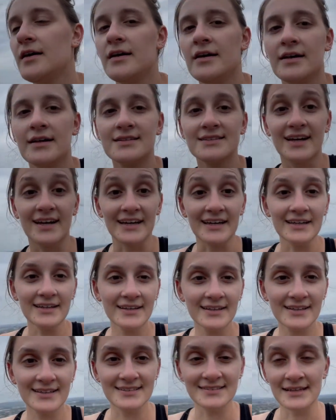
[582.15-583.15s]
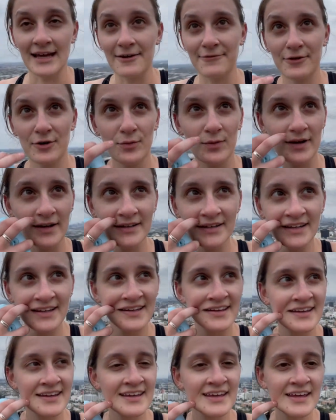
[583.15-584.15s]
This hike is not for one
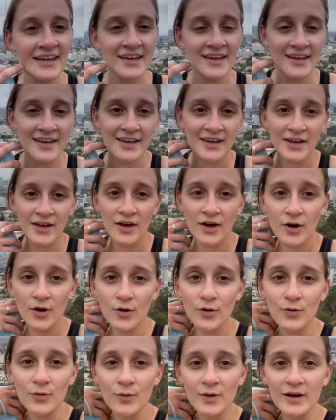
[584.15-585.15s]
who